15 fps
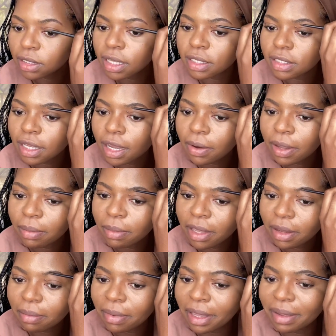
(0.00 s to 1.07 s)
That's how I
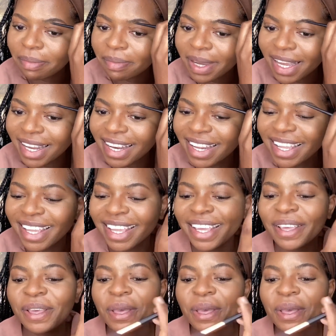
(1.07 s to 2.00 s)
make my money,